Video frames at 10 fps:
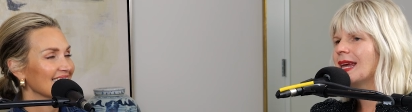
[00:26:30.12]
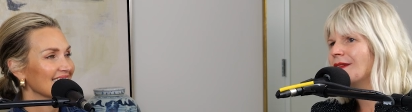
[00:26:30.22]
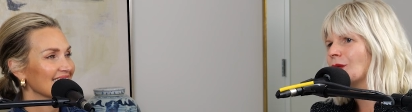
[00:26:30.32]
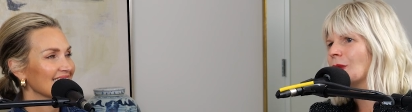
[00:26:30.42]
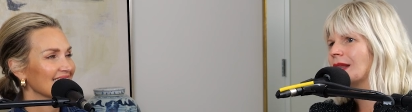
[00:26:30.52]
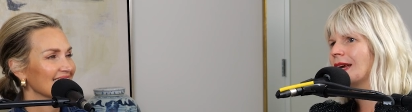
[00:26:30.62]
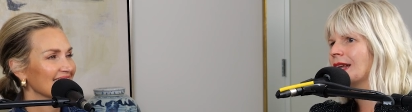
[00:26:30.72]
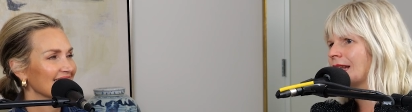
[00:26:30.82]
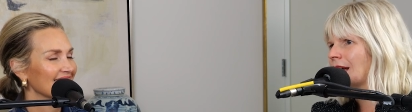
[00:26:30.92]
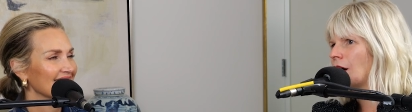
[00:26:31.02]
Speaker 1: even
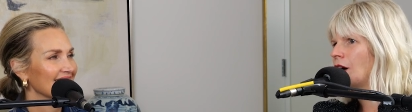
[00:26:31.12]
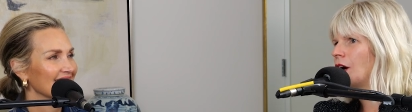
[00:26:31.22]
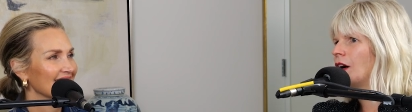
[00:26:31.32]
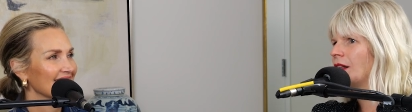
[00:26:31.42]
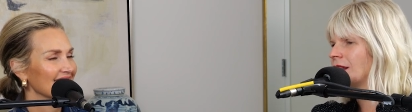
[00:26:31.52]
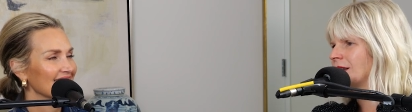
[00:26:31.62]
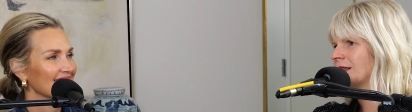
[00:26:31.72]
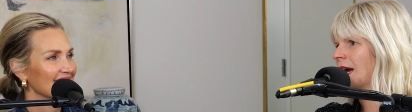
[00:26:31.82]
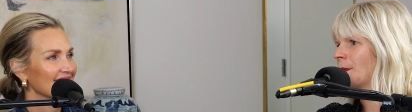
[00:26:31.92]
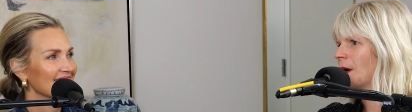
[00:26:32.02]
within like all the
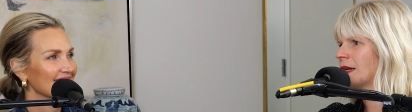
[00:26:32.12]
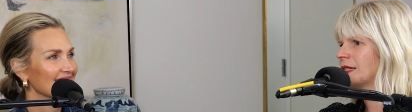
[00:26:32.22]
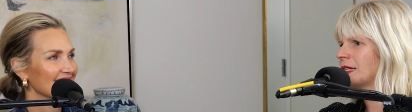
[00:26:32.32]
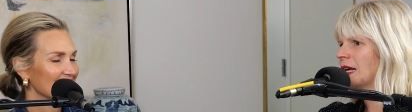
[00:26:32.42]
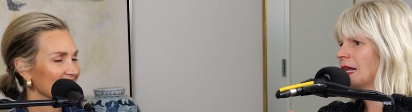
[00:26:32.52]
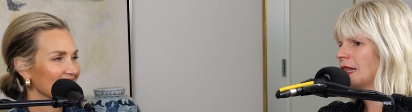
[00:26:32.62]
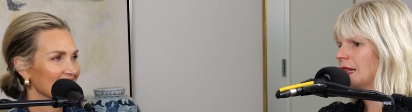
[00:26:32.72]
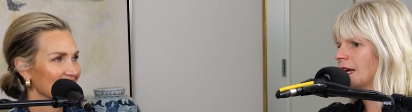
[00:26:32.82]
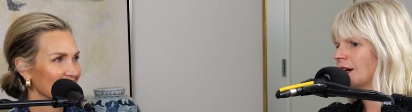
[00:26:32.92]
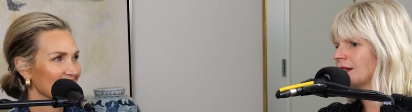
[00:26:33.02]
design process,
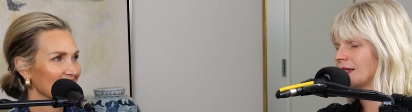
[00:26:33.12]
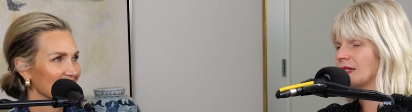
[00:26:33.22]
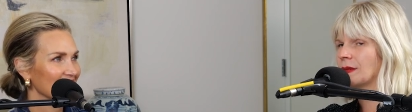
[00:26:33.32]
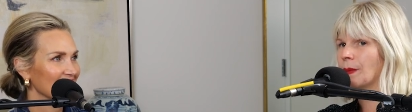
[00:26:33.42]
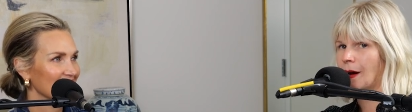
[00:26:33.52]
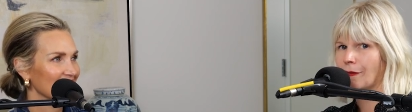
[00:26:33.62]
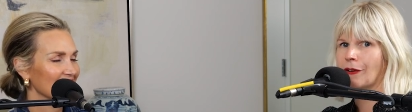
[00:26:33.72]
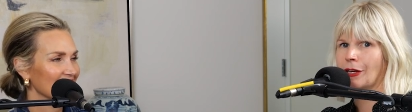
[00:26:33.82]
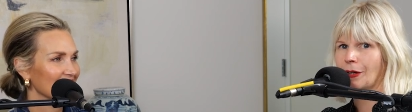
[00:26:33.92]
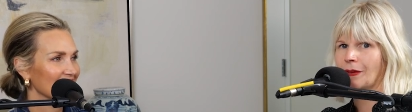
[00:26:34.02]
there is a spot
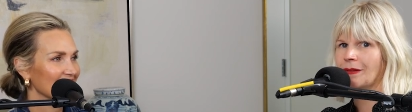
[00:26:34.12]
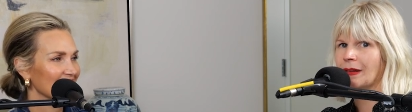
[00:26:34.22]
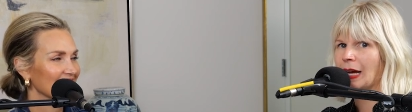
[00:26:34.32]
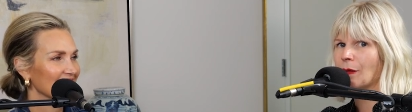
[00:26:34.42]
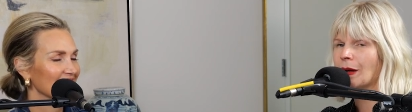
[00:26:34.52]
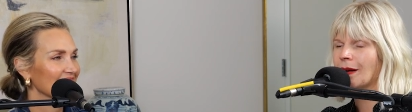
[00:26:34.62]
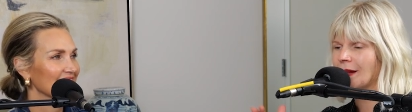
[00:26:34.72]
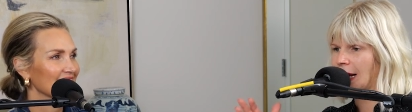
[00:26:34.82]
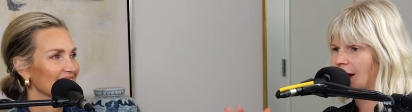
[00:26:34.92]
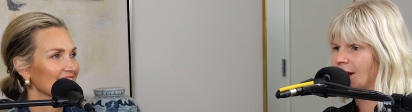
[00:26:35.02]
for you. Like, reg-
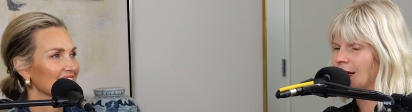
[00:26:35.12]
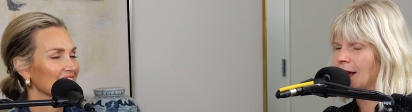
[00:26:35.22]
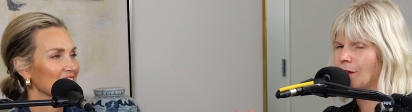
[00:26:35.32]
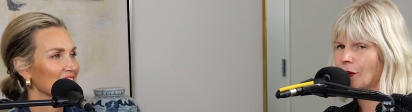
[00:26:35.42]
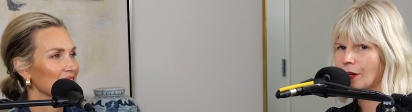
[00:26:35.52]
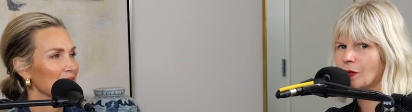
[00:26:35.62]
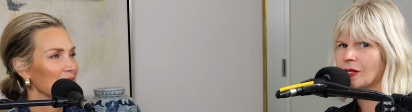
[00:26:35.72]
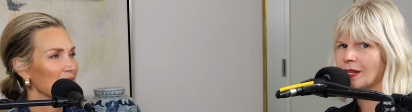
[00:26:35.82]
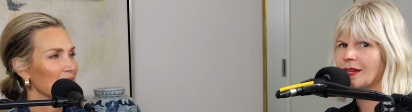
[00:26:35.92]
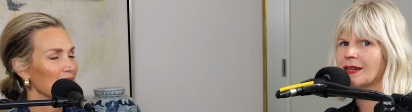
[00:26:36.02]
like if you're
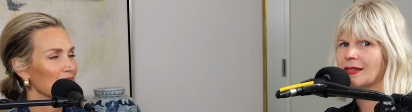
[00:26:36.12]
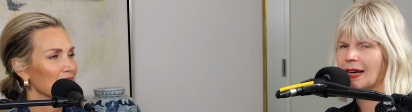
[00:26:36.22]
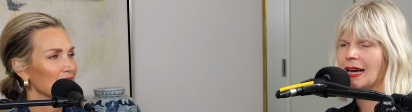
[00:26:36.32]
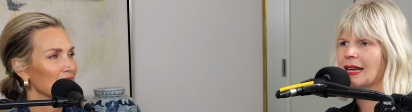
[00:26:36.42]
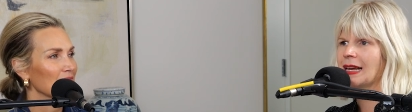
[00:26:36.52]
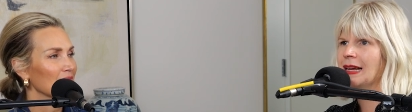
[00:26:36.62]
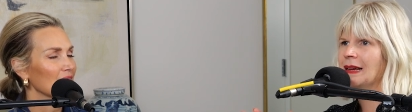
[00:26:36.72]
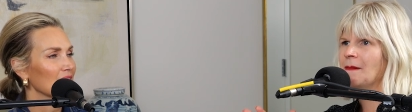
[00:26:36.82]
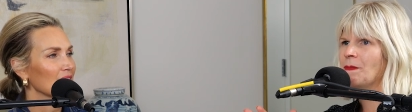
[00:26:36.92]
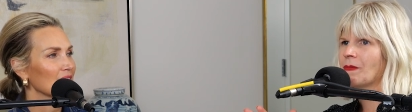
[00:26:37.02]
interested in design,
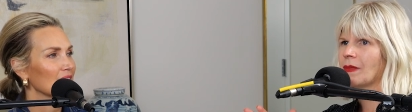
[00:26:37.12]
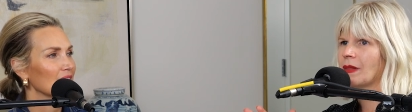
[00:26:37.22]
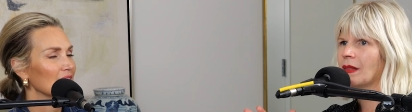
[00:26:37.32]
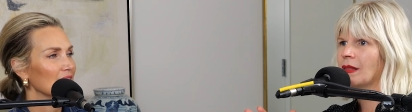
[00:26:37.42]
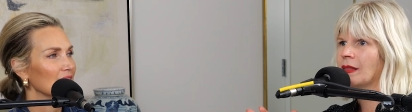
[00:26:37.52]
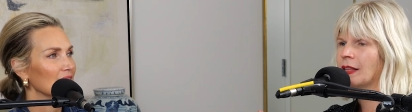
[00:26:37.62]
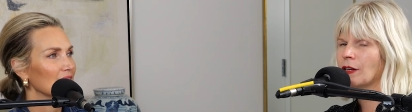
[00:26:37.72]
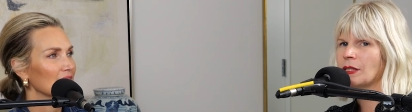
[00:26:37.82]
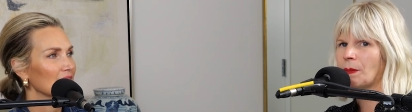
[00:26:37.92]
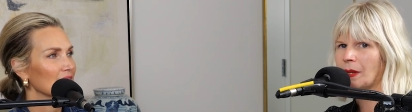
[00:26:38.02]

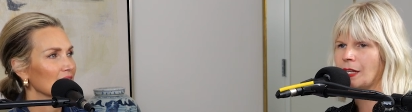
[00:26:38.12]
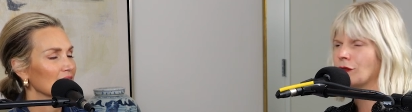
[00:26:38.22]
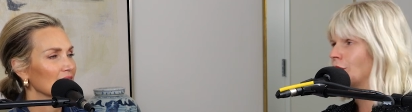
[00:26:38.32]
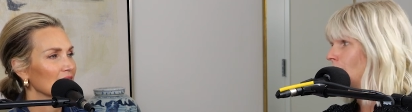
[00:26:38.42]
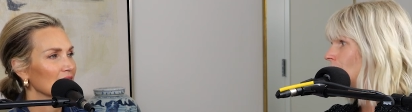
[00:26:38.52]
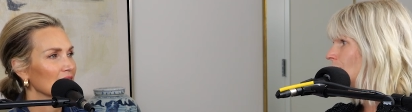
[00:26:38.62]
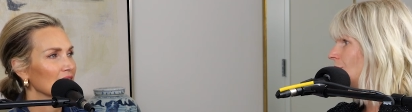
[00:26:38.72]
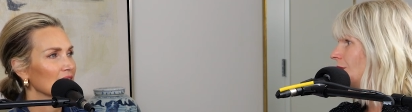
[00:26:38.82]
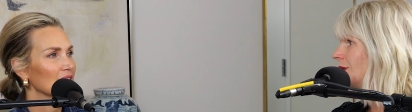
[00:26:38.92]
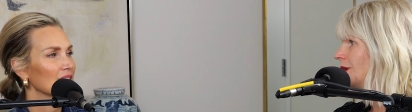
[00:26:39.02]
there's a place for you.